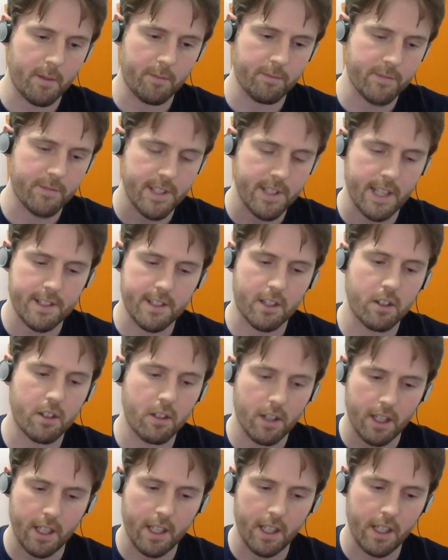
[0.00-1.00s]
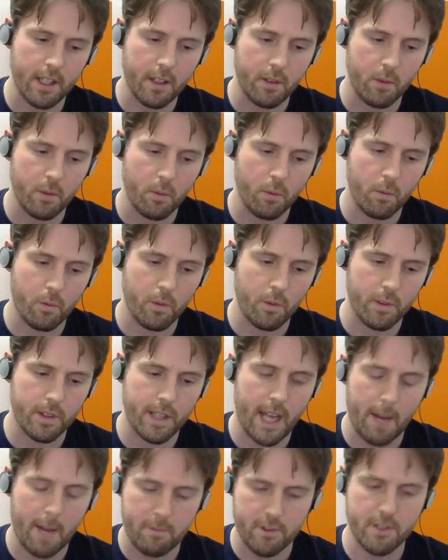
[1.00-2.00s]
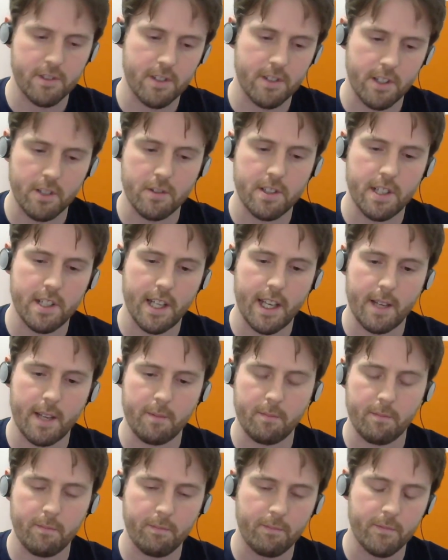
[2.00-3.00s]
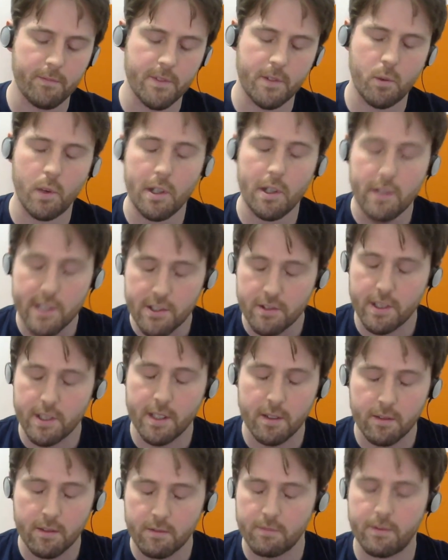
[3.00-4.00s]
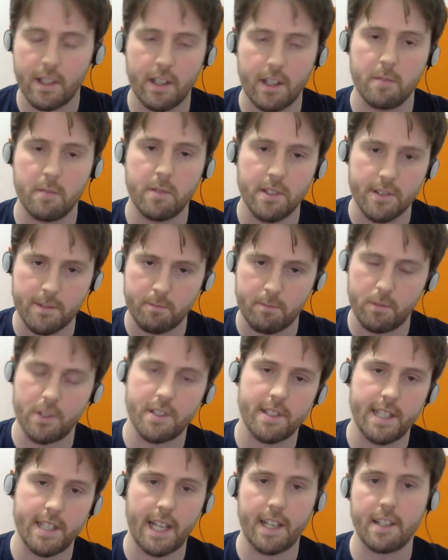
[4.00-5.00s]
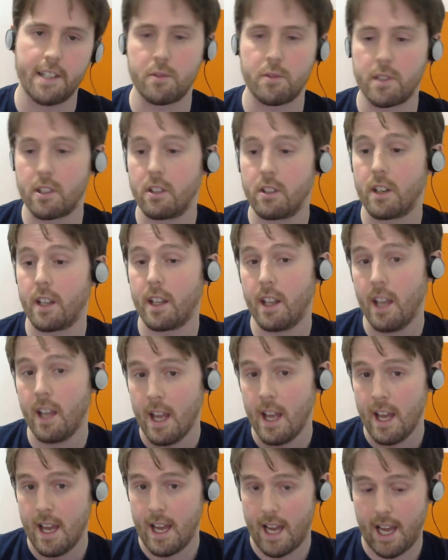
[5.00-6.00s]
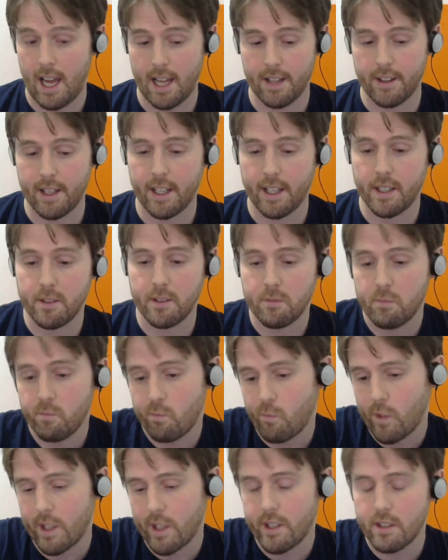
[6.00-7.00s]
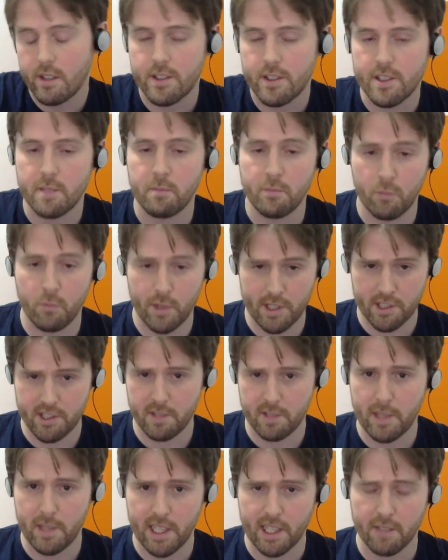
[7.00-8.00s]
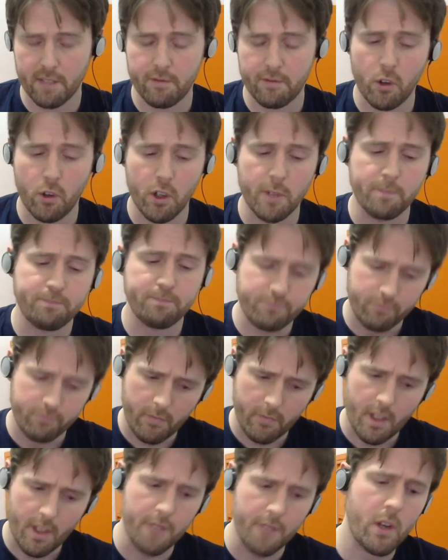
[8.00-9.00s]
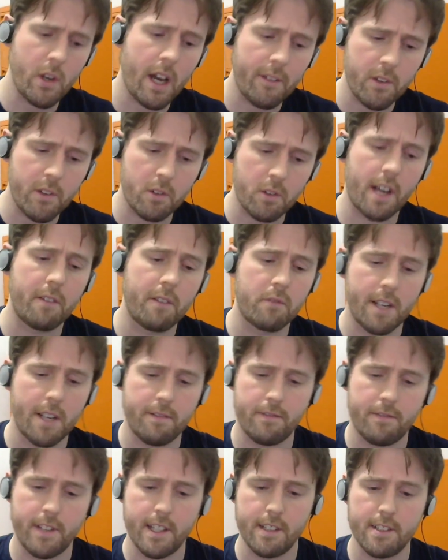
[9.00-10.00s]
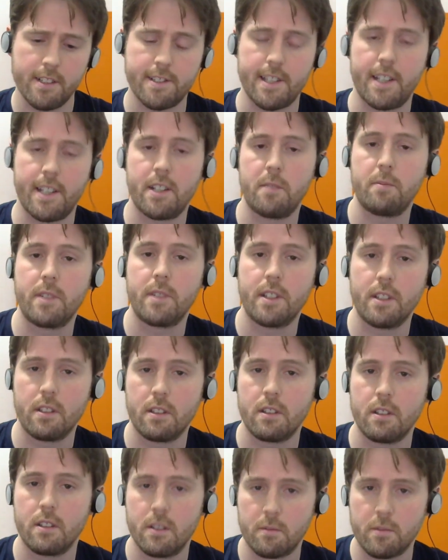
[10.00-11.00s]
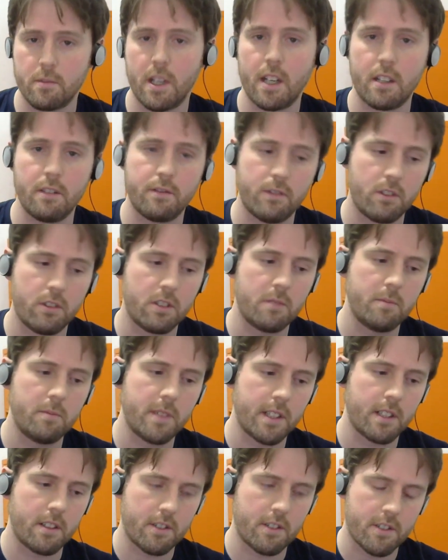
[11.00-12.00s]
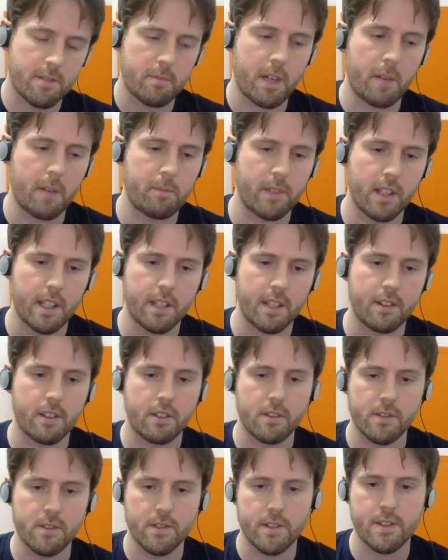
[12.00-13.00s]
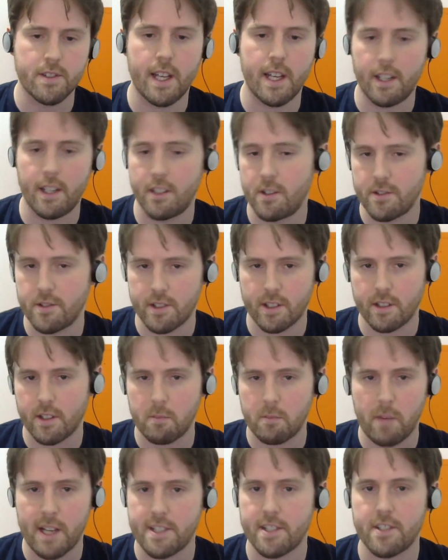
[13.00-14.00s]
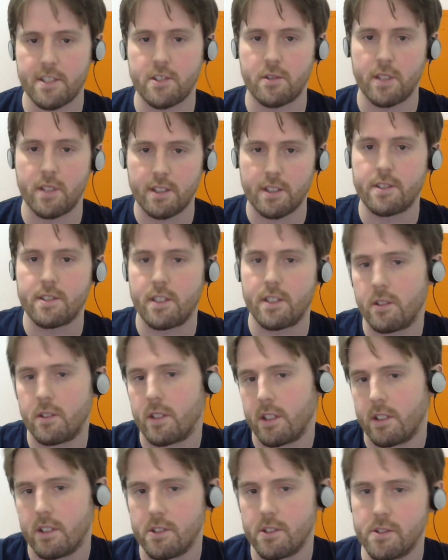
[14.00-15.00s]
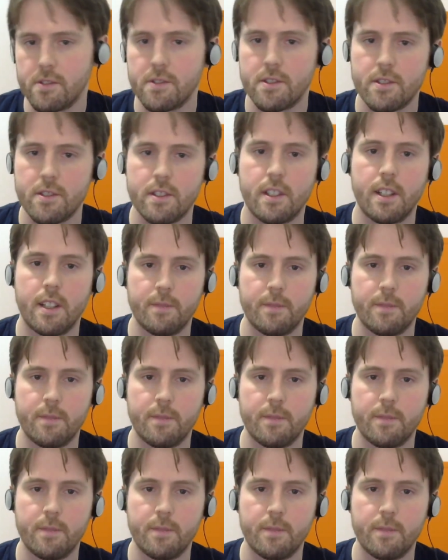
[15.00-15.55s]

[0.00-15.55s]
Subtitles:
sets a cookie, captures the UTM query string variables, puts that into a cookie, and then when you're submitting a form, if you have the right fields set up in your Umbraco form, it'll just populate those using the magic strings that you can use.